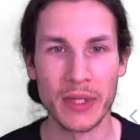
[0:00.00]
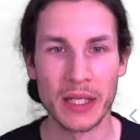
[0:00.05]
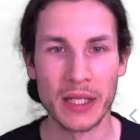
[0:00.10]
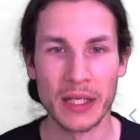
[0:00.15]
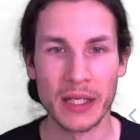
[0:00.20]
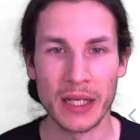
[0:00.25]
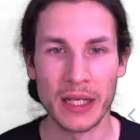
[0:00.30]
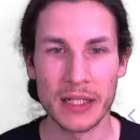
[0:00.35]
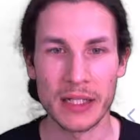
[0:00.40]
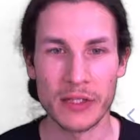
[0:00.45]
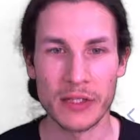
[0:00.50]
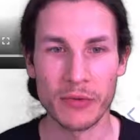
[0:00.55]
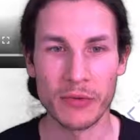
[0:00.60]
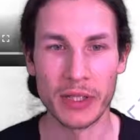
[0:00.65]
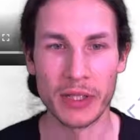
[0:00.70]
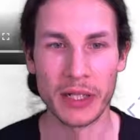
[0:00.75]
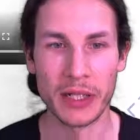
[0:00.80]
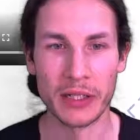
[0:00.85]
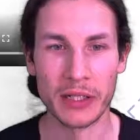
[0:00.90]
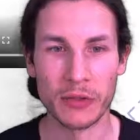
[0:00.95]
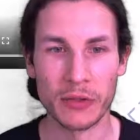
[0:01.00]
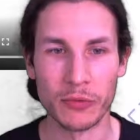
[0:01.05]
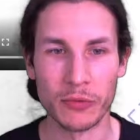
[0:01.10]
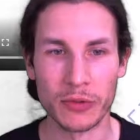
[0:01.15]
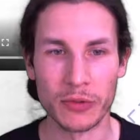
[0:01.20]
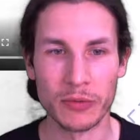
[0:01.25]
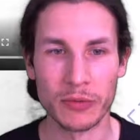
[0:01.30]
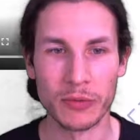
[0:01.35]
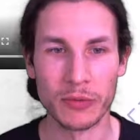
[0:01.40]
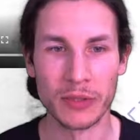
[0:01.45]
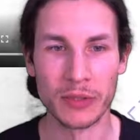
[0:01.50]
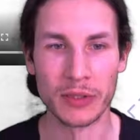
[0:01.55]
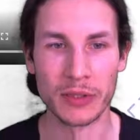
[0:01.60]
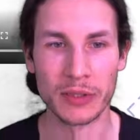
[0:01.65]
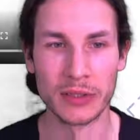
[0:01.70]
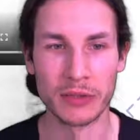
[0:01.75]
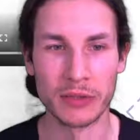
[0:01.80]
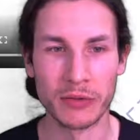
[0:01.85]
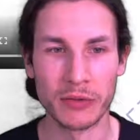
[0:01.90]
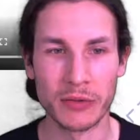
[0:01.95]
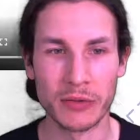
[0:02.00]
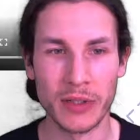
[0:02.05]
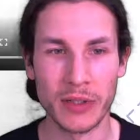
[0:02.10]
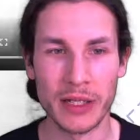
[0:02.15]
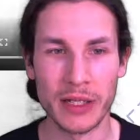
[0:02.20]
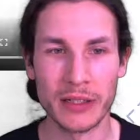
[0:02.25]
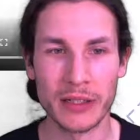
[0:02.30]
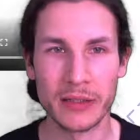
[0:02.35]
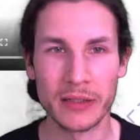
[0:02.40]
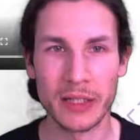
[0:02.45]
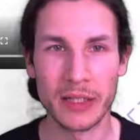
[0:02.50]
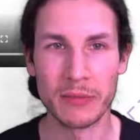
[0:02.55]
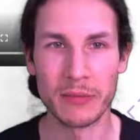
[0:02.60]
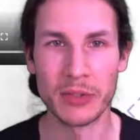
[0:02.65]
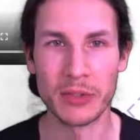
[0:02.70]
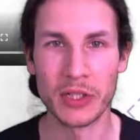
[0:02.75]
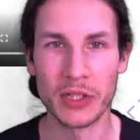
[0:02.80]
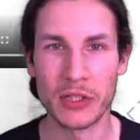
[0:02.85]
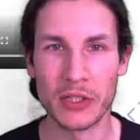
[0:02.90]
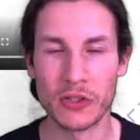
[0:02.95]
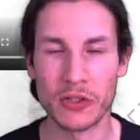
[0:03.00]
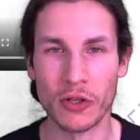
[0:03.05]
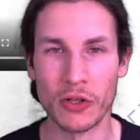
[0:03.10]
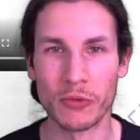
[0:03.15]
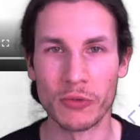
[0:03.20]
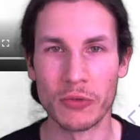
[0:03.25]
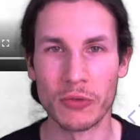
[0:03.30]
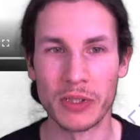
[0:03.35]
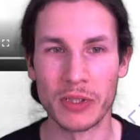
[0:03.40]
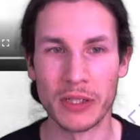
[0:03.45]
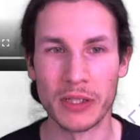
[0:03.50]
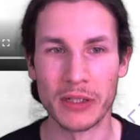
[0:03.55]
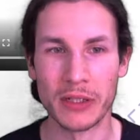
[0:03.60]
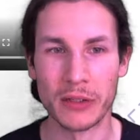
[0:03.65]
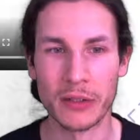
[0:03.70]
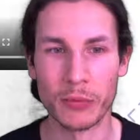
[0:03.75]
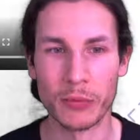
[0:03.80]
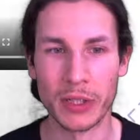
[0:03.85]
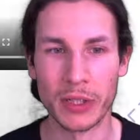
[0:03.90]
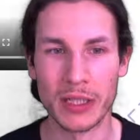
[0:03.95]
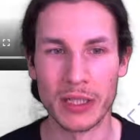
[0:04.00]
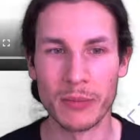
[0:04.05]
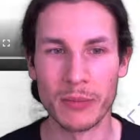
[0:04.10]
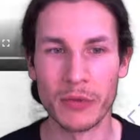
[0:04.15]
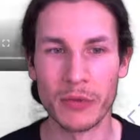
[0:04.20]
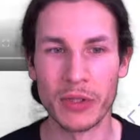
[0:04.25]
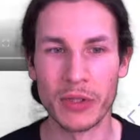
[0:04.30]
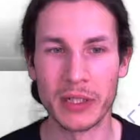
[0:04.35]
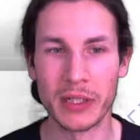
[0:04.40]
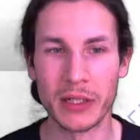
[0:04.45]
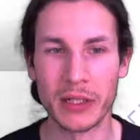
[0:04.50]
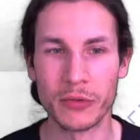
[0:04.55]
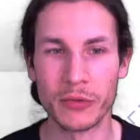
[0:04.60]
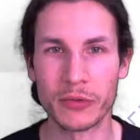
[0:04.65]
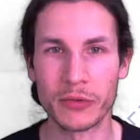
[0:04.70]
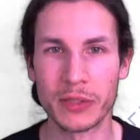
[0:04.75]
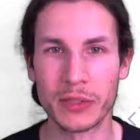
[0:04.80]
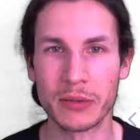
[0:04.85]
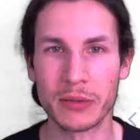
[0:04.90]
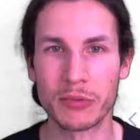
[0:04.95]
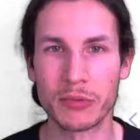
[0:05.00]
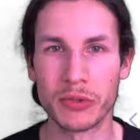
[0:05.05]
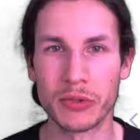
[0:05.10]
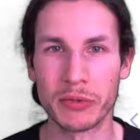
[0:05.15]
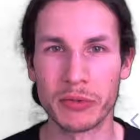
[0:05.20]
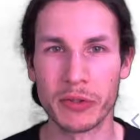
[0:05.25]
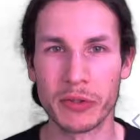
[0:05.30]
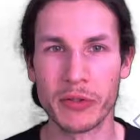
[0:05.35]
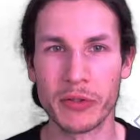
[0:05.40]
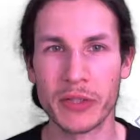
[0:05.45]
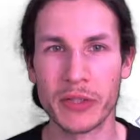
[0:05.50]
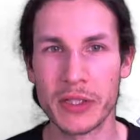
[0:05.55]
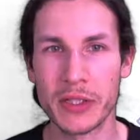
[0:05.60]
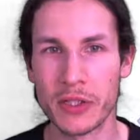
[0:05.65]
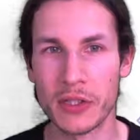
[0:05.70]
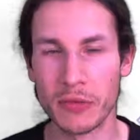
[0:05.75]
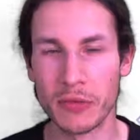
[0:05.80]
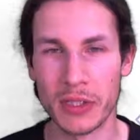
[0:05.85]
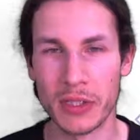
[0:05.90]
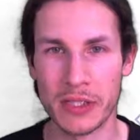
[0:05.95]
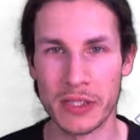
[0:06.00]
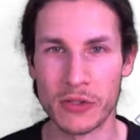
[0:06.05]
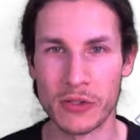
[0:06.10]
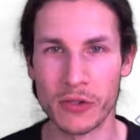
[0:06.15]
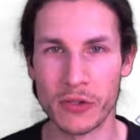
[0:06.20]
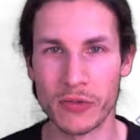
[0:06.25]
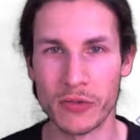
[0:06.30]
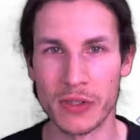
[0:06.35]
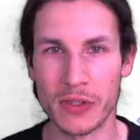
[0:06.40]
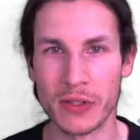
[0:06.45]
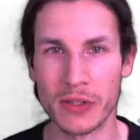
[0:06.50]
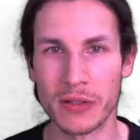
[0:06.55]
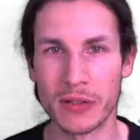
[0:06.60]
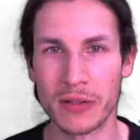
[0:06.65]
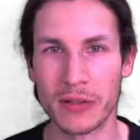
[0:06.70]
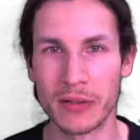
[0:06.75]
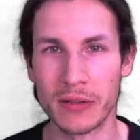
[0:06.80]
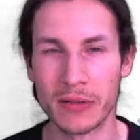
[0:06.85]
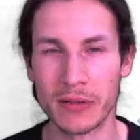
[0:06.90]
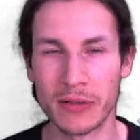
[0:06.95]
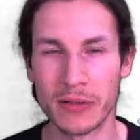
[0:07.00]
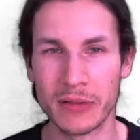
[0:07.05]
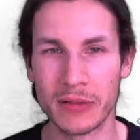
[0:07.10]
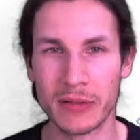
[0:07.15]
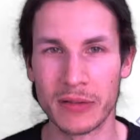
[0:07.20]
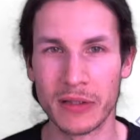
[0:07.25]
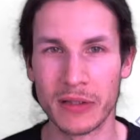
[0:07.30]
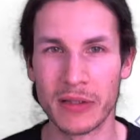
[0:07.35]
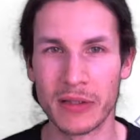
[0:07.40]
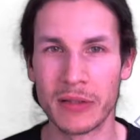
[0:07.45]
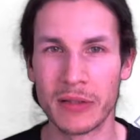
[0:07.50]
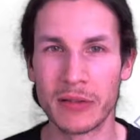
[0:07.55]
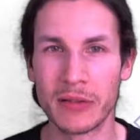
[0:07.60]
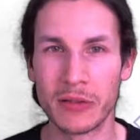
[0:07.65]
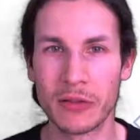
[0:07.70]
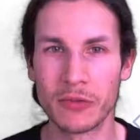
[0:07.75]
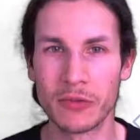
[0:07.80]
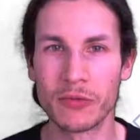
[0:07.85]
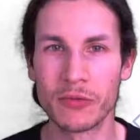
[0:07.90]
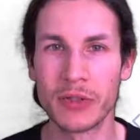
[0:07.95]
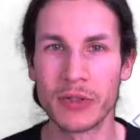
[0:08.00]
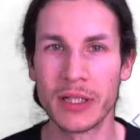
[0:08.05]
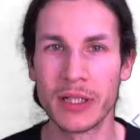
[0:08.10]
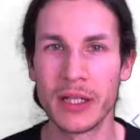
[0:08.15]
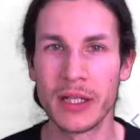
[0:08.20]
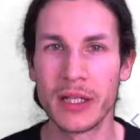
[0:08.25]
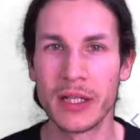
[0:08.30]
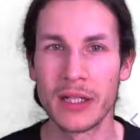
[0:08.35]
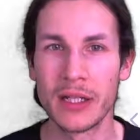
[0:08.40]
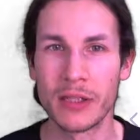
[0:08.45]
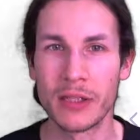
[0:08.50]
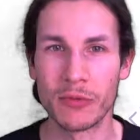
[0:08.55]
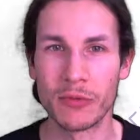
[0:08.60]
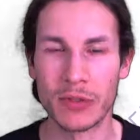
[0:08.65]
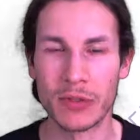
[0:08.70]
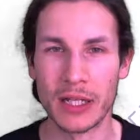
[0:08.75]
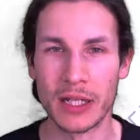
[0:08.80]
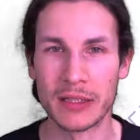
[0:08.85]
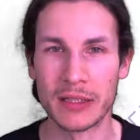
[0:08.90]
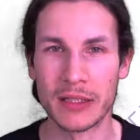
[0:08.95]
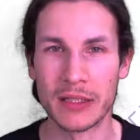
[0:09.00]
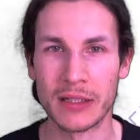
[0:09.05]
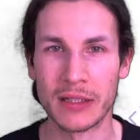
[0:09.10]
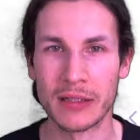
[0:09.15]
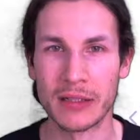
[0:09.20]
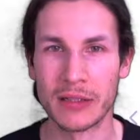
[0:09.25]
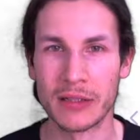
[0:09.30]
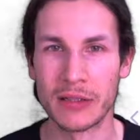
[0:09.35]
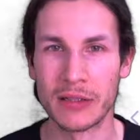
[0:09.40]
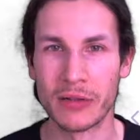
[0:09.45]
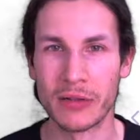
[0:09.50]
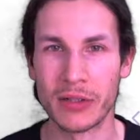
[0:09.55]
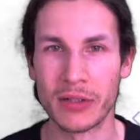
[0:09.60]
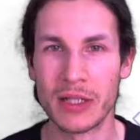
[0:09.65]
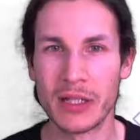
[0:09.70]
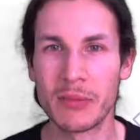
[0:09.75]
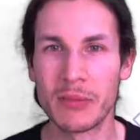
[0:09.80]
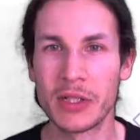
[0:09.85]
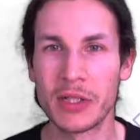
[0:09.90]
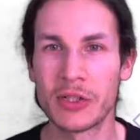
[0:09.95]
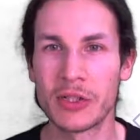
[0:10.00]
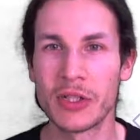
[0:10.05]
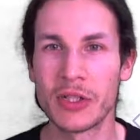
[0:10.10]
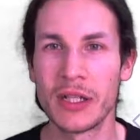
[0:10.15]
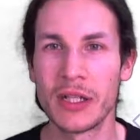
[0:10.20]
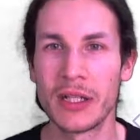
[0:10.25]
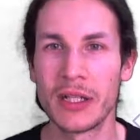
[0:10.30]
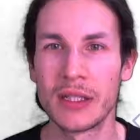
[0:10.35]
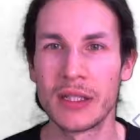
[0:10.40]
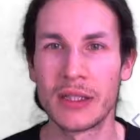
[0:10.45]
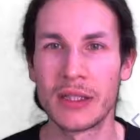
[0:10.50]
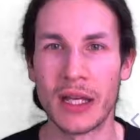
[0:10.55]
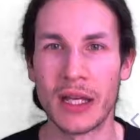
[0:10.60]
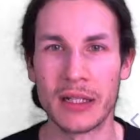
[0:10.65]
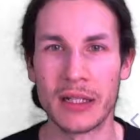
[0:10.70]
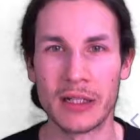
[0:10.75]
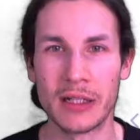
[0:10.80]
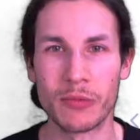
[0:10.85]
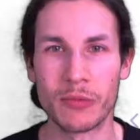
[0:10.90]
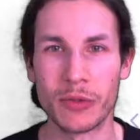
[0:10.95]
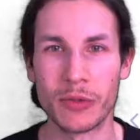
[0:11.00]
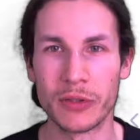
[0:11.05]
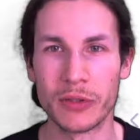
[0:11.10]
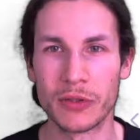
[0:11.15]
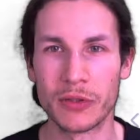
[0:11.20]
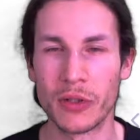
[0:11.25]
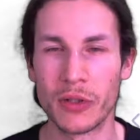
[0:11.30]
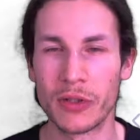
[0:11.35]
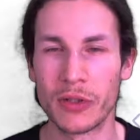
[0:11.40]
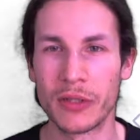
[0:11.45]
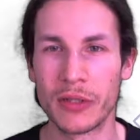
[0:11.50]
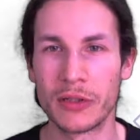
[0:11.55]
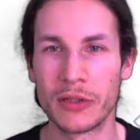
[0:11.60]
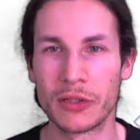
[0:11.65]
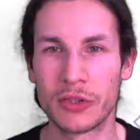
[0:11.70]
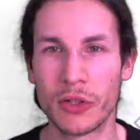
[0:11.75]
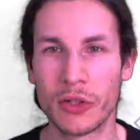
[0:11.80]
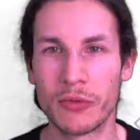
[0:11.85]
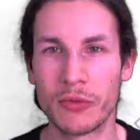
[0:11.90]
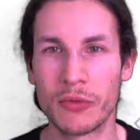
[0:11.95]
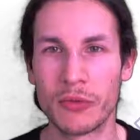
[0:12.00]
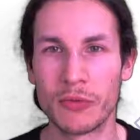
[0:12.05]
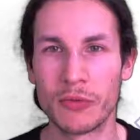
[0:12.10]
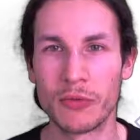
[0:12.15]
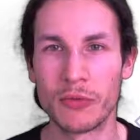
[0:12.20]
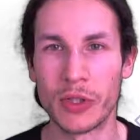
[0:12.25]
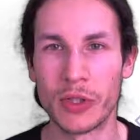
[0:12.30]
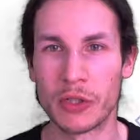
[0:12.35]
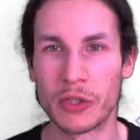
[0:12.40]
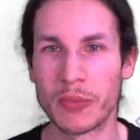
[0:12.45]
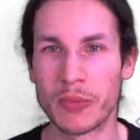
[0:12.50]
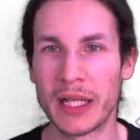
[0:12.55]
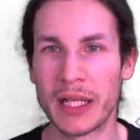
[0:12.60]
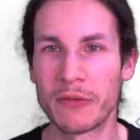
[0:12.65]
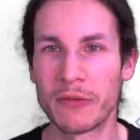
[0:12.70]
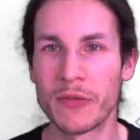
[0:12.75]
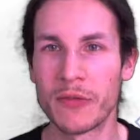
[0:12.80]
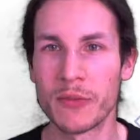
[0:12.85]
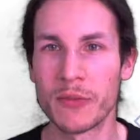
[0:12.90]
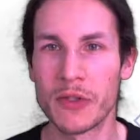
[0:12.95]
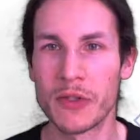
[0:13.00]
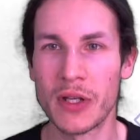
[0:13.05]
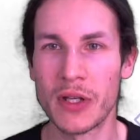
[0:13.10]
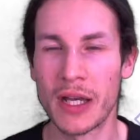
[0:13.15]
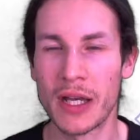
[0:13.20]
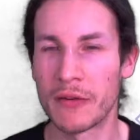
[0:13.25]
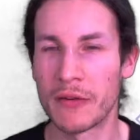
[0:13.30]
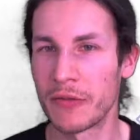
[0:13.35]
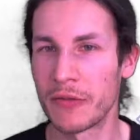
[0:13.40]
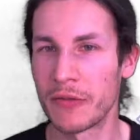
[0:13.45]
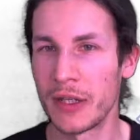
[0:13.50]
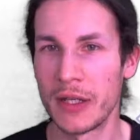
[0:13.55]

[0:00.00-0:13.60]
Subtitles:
And so that I don't, let me just show you here a quick demo that I already pre-recorded. So this shows the tool. You would enter your image, then it will show you which platforms you have.